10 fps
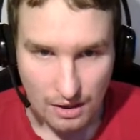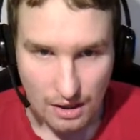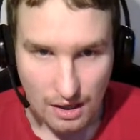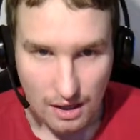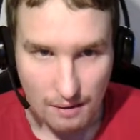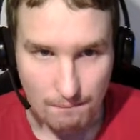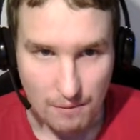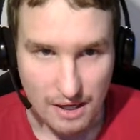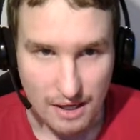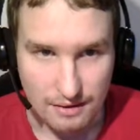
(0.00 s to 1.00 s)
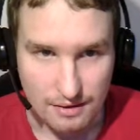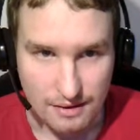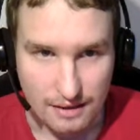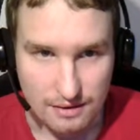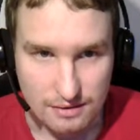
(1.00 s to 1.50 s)
And the
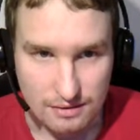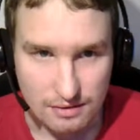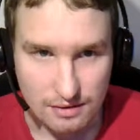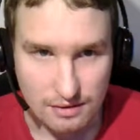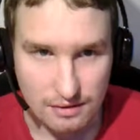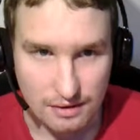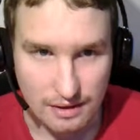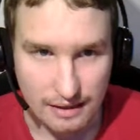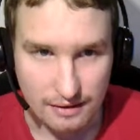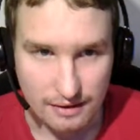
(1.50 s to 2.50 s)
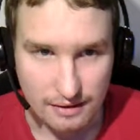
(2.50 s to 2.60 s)
next, like